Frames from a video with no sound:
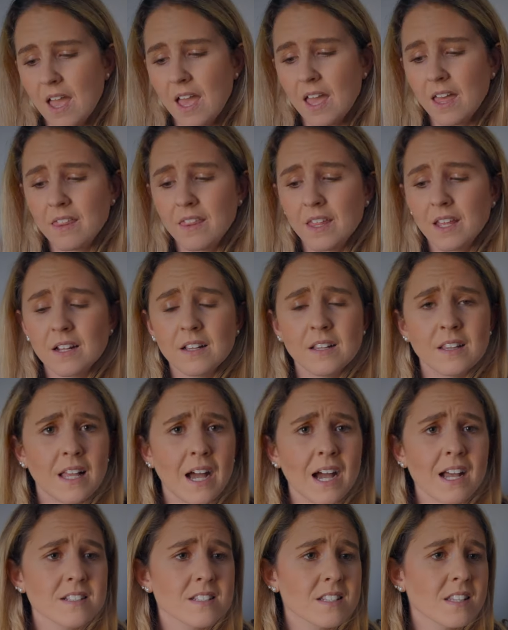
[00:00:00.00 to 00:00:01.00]
And then
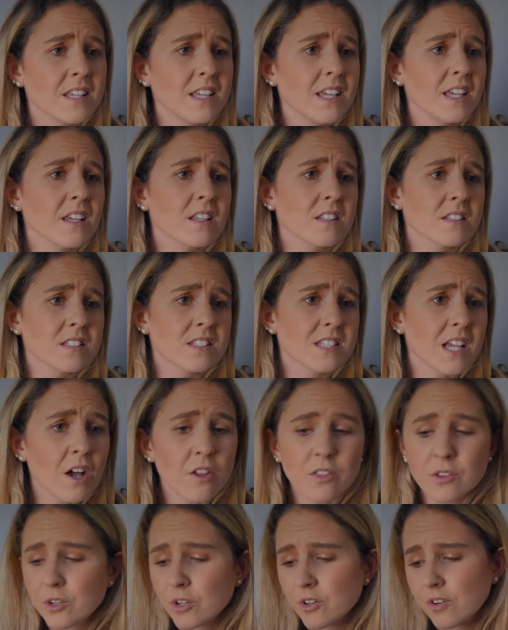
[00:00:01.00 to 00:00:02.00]
lastly,
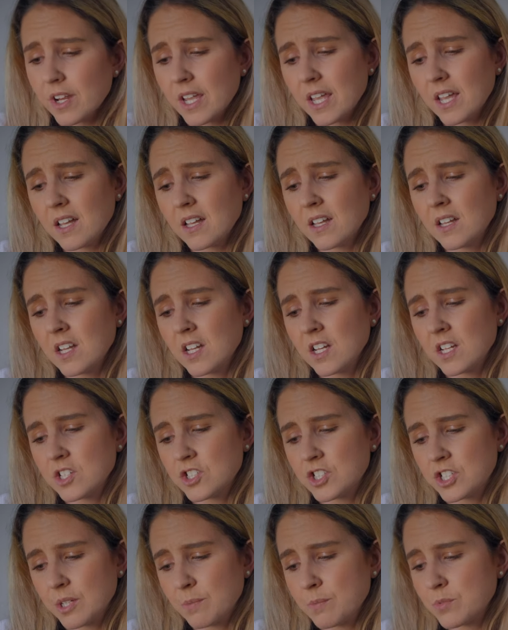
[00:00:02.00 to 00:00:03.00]
South Korea,
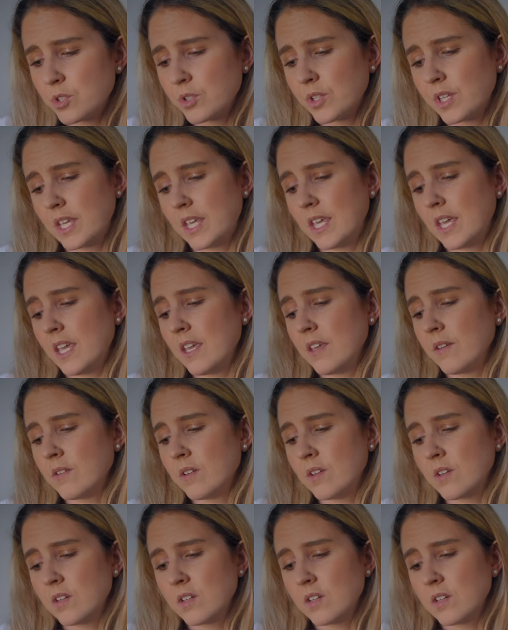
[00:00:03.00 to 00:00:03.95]
Shim Soo Ki,